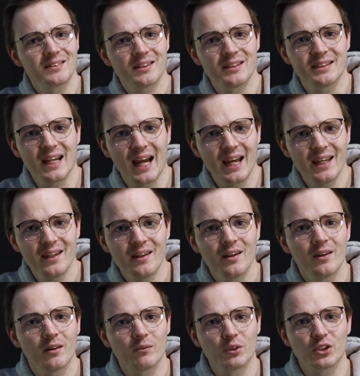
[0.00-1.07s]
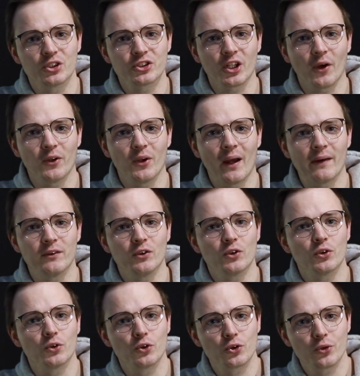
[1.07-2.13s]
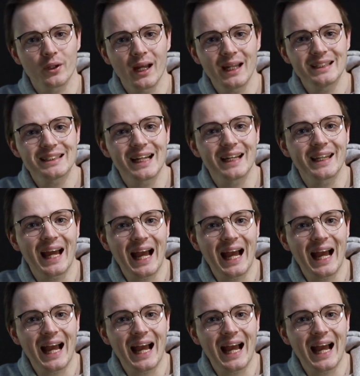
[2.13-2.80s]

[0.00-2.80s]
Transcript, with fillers: today I'm going to show you how you can create and